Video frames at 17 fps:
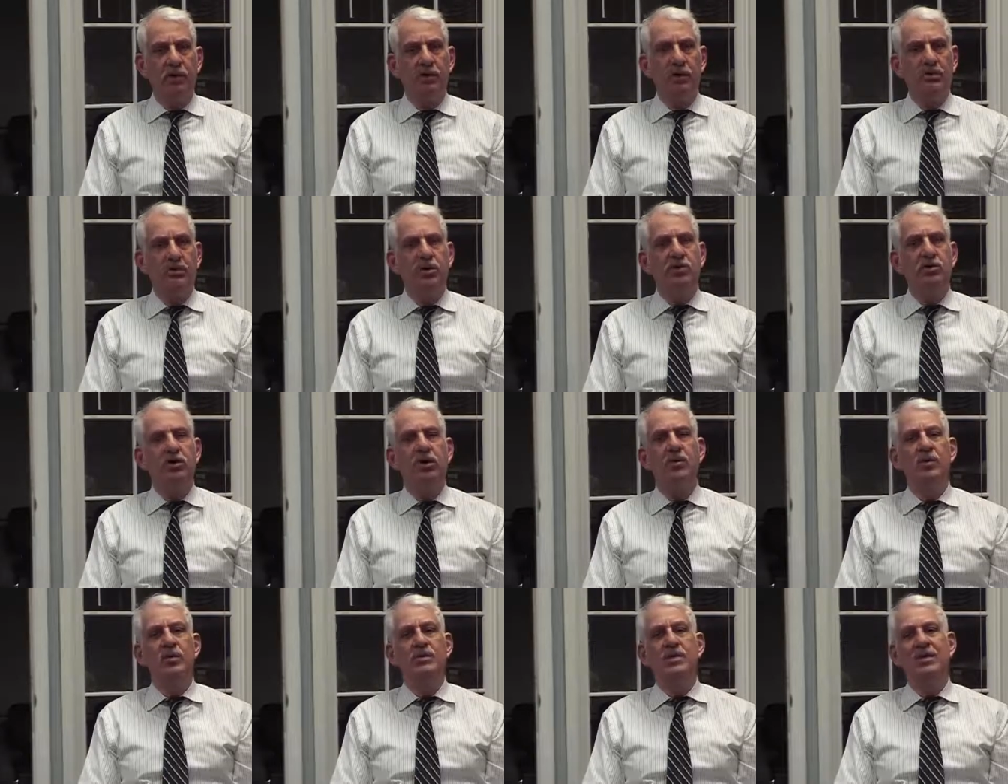that
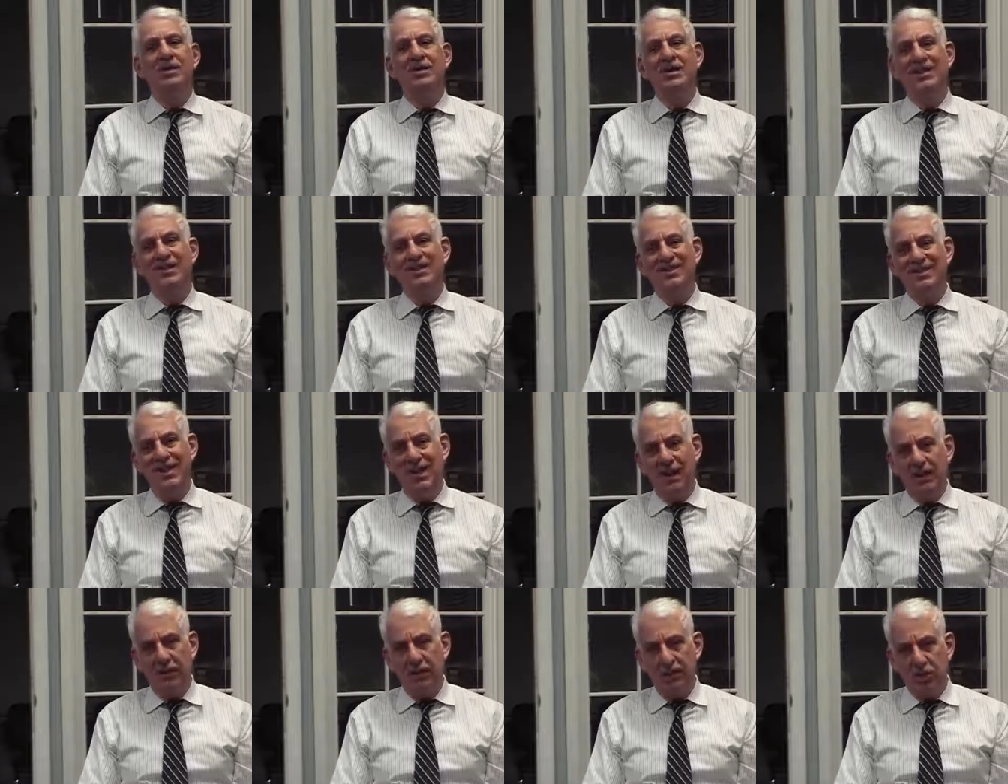determines the
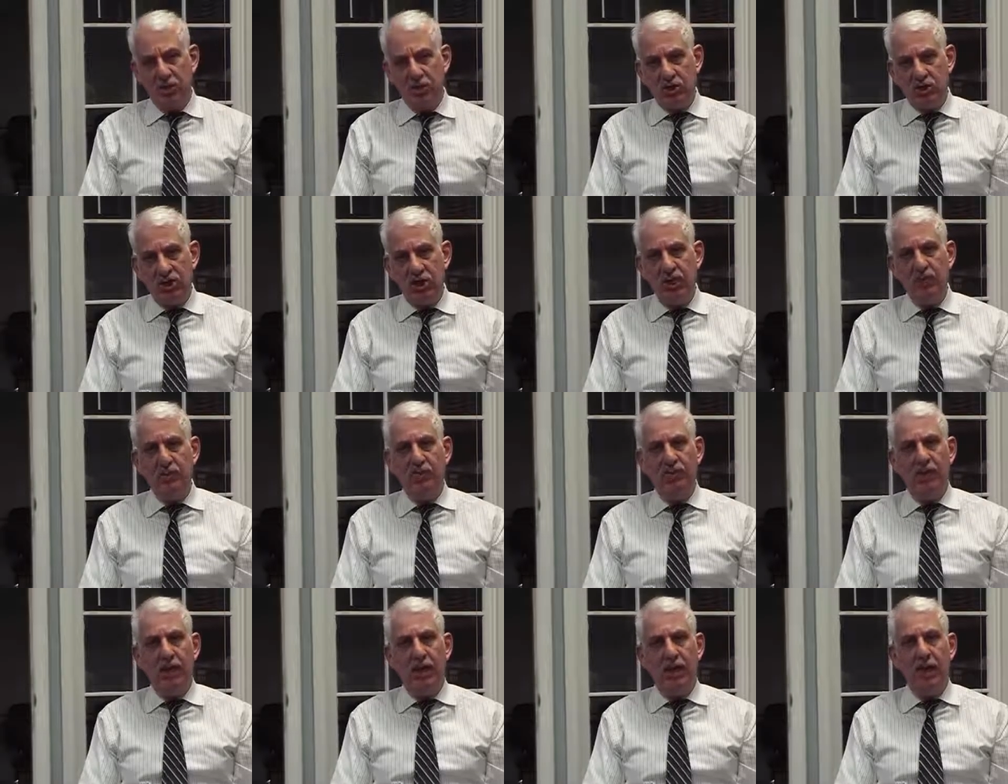exact shape of
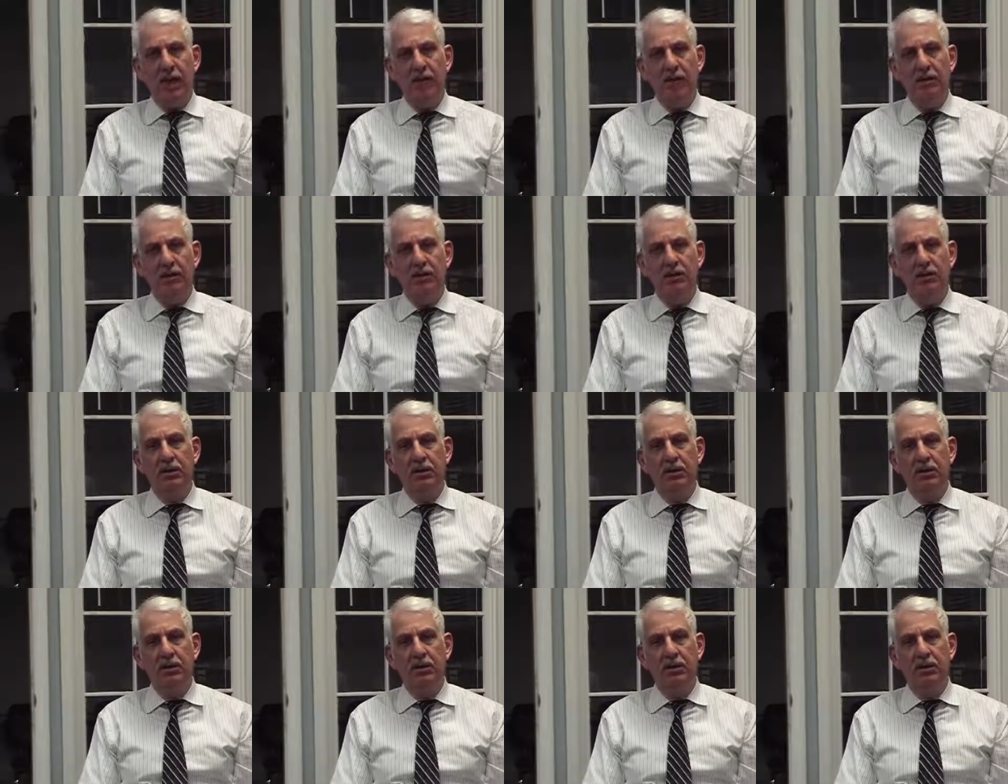the eye